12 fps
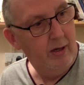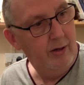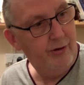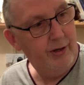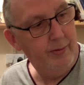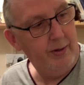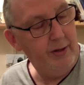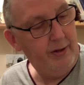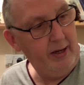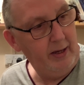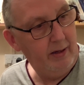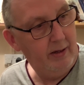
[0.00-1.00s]
see what you
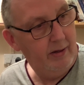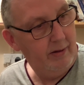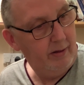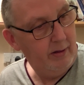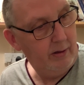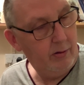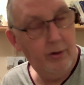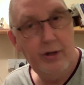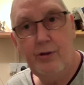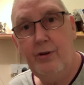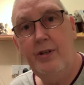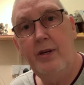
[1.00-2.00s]
think. Quite
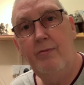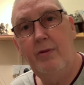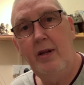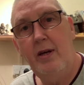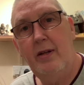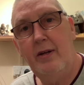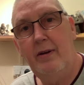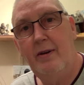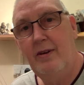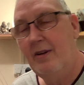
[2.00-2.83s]
exciting, really, isn't it?